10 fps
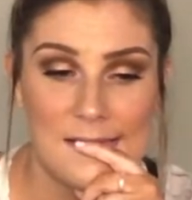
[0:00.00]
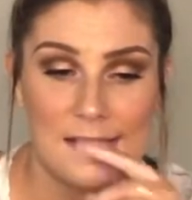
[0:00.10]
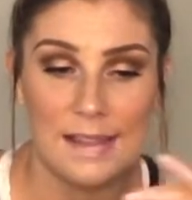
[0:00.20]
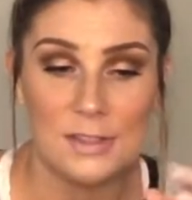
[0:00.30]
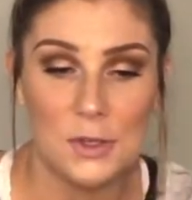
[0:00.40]

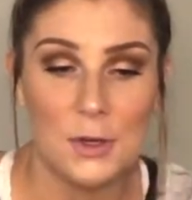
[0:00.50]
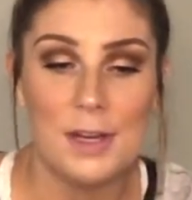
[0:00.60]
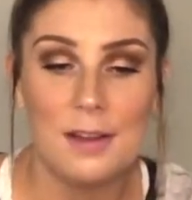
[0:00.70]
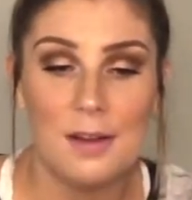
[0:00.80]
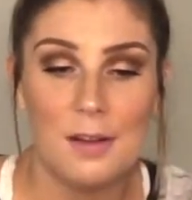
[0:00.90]
like
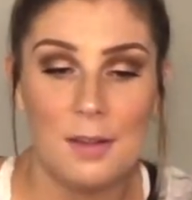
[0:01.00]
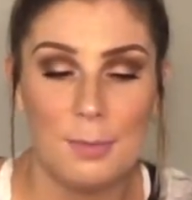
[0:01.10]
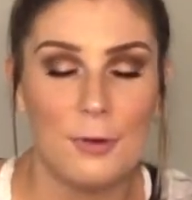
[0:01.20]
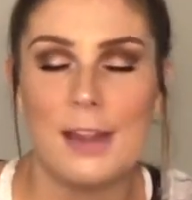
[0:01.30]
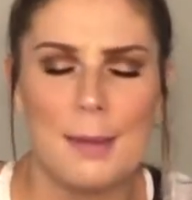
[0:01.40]
during the
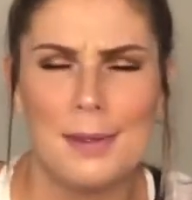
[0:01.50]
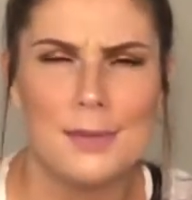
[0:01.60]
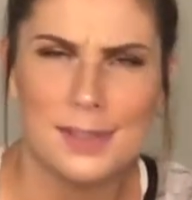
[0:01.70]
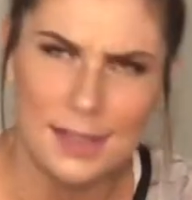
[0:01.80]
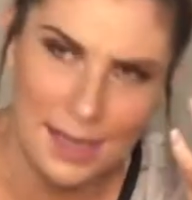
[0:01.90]
pregame, it
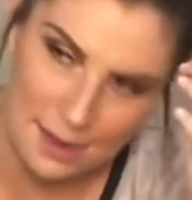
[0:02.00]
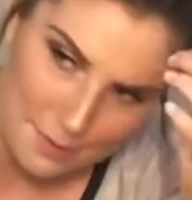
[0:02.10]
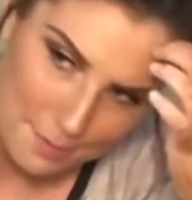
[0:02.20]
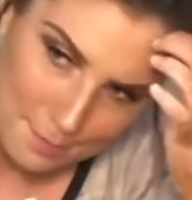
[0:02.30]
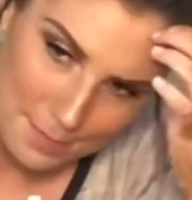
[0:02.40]
was like
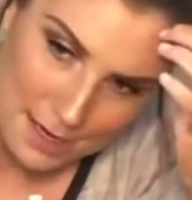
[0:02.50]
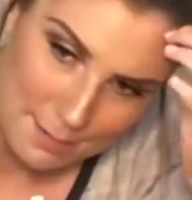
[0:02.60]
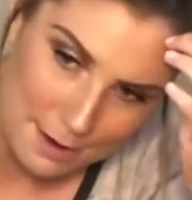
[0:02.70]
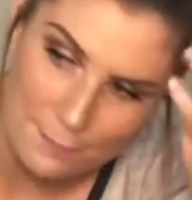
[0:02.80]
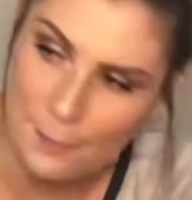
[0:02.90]
me,
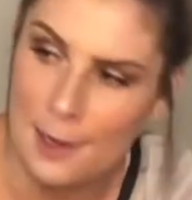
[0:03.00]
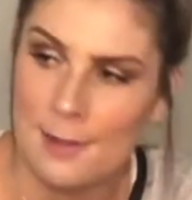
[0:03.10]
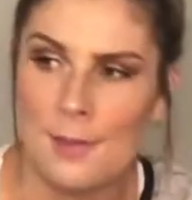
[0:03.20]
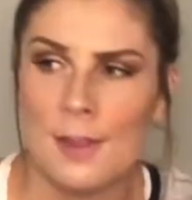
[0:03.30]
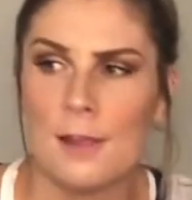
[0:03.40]
my friend,
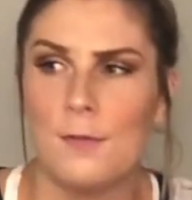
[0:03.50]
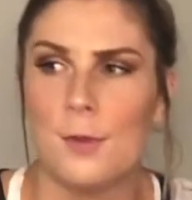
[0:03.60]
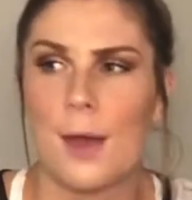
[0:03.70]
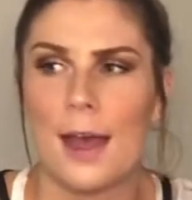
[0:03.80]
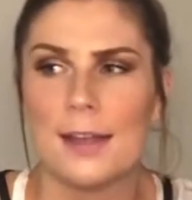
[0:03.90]
and then like a few
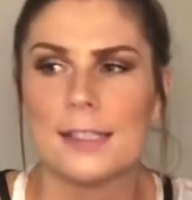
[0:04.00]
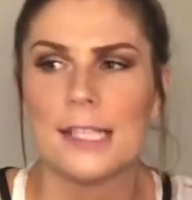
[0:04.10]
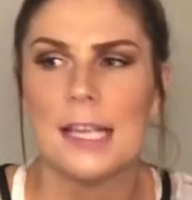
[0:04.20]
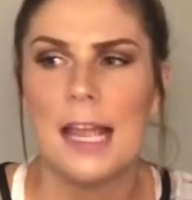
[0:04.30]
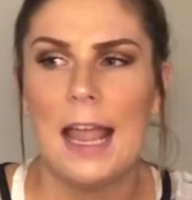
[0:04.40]
guys.
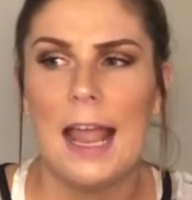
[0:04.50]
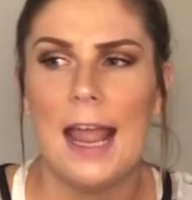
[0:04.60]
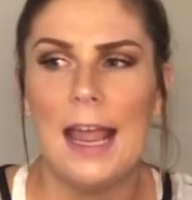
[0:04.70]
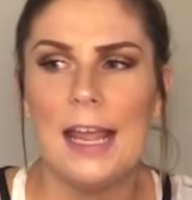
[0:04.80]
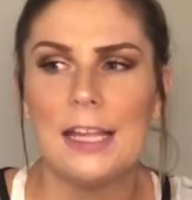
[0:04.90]

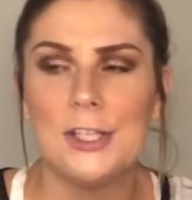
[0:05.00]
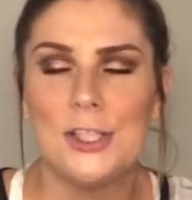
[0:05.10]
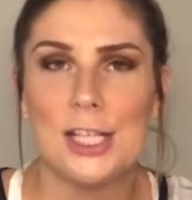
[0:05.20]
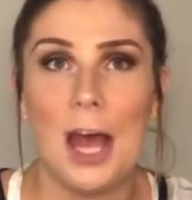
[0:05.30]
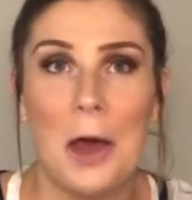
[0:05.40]

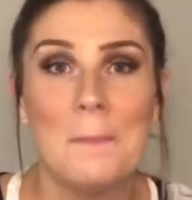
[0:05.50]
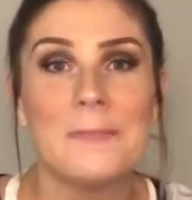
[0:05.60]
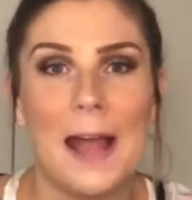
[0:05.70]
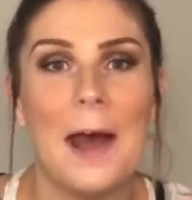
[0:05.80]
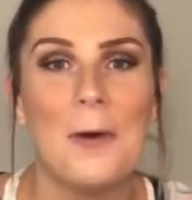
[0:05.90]
She comes
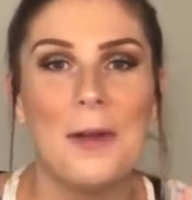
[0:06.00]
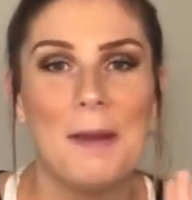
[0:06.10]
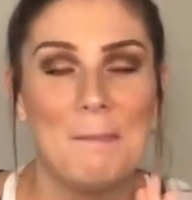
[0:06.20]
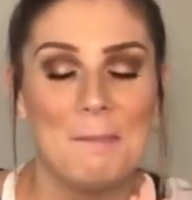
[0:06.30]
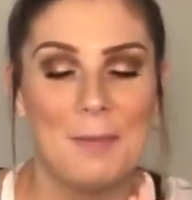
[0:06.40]
out
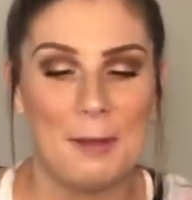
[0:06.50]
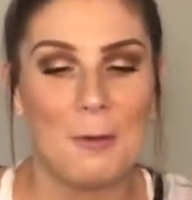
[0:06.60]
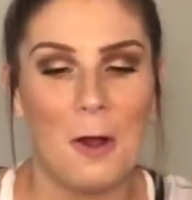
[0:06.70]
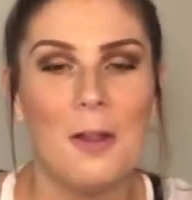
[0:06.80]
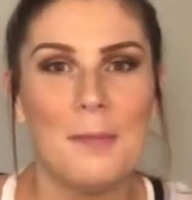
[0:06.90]
and like
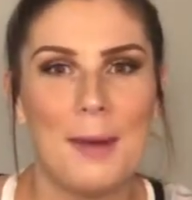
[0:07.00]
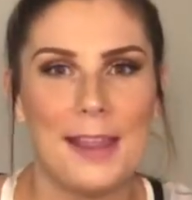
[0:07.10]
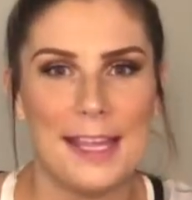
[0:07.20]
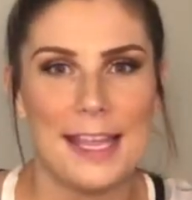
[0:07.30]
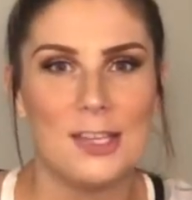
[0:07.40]
we're all in my
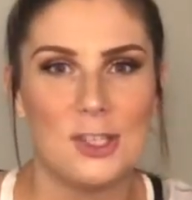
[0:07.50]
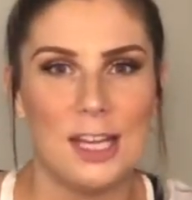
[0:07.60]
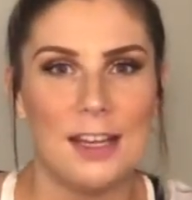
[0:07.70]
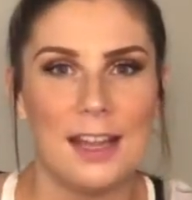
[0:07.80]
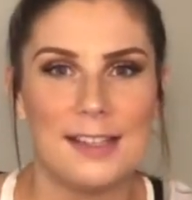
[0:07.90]
like kitchen,
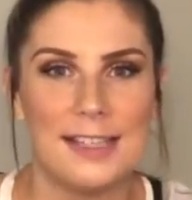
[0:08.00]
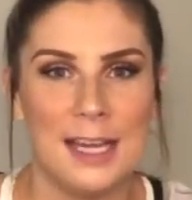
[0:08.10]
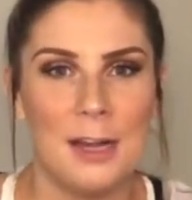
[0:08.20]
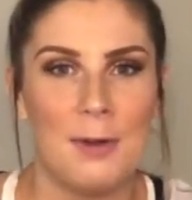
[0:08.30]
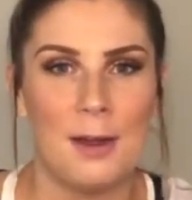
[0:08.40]
like
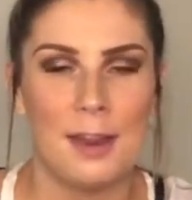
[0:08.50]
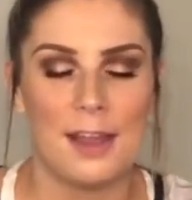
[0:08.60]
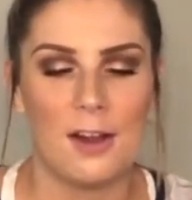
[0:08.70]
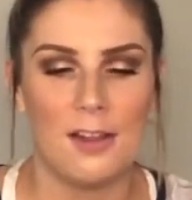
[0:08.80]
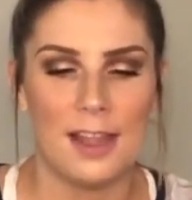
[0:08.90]
standing around
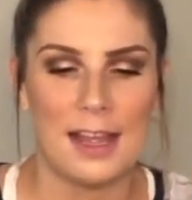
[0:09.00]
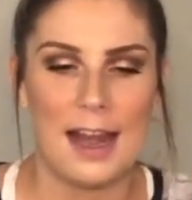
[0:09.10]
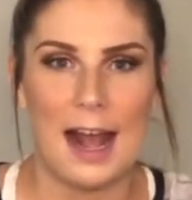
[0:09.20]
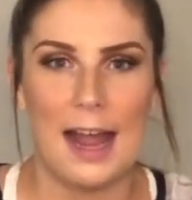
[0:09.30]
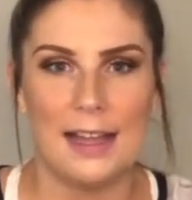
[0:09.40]
like our like
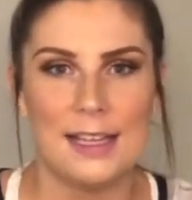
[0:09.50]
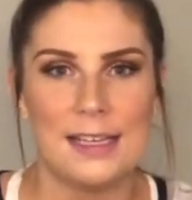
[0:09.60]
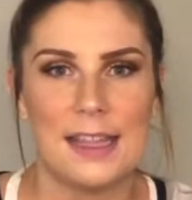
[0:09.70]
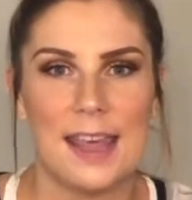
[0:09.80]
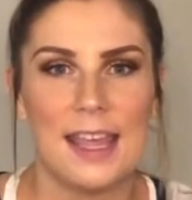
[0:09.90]
kind of
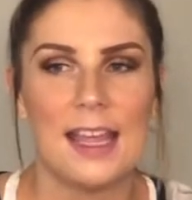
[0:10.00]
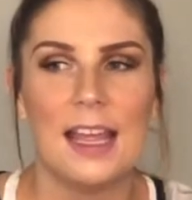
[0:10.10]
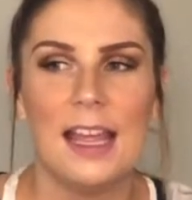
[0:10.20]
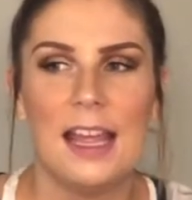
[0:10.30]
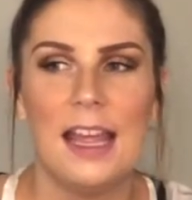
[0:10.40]
island thing.
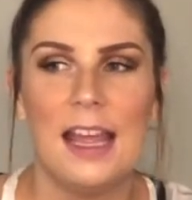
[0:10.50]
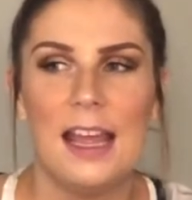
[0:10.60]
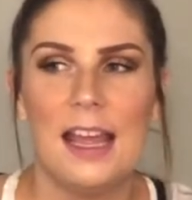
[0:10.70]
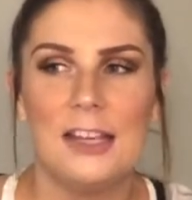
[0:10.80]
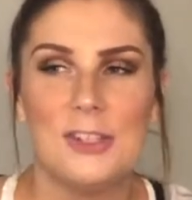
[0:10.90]

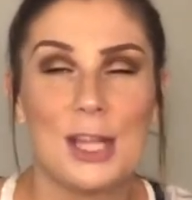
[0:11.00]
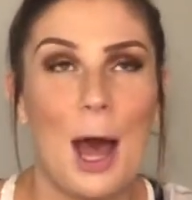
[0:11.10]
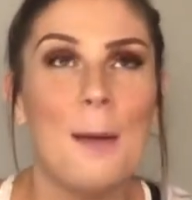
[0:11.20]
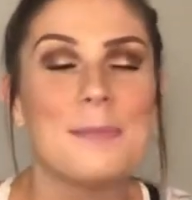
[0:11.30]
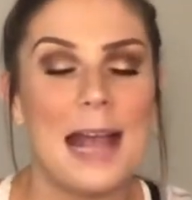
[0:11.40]
She
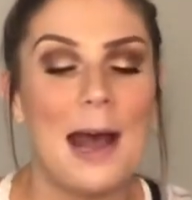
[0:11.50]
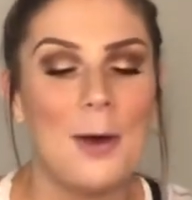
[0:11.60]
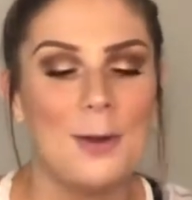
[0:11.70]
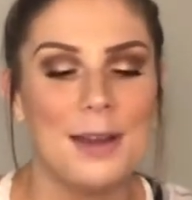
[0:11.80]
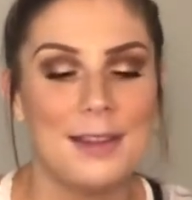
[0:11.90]
comes
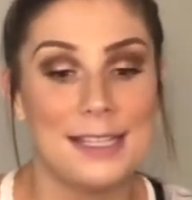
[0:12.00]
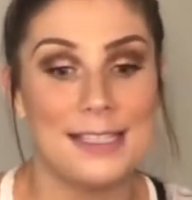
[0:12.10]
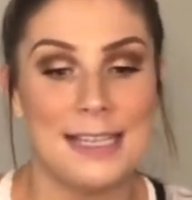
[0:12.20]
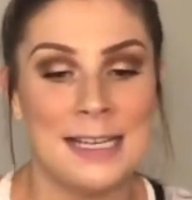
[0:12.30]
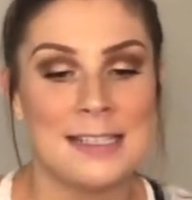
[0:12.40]
out and like
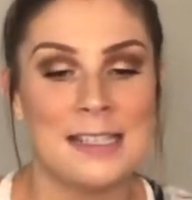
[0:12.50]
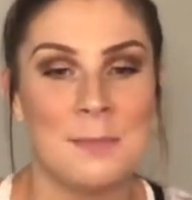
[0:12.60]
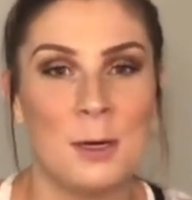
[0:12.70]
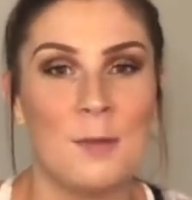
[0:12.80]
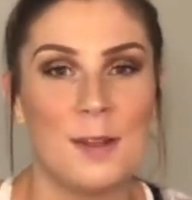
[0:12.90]
stands in the
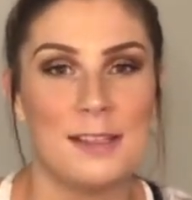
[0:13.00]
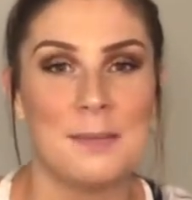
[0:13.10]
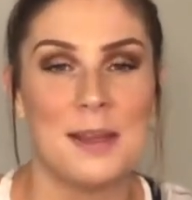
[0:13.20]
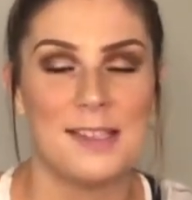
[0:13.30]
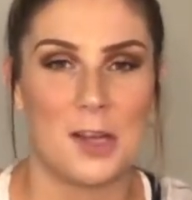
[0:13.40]
middle of us
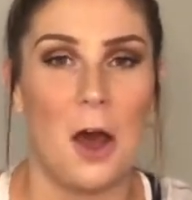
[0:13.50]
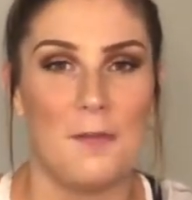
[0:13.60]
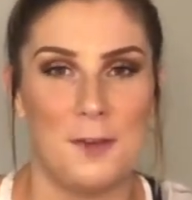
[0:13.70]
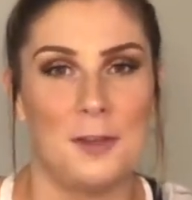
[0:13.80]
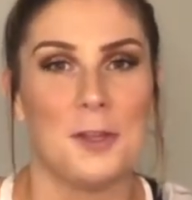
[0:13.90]
and makes a
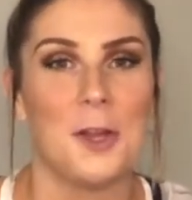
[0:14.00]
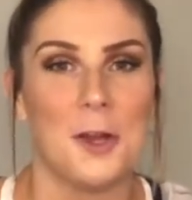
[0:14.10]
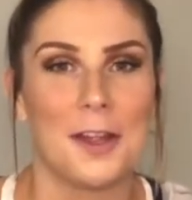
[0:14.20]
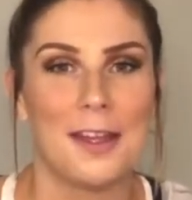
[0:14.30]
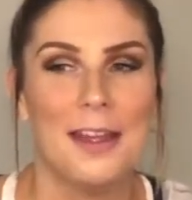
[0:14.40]
coffee on the
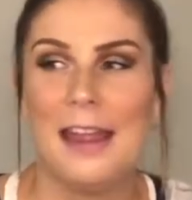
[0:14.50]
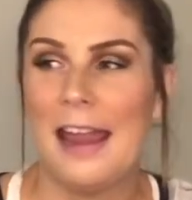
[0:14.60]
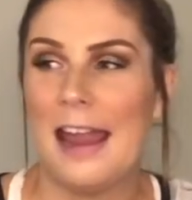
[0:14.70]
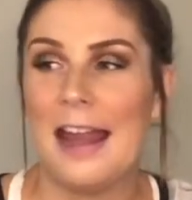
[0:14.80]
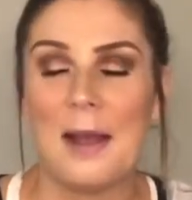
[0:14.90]
Keurig.
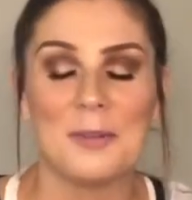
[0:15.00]
And I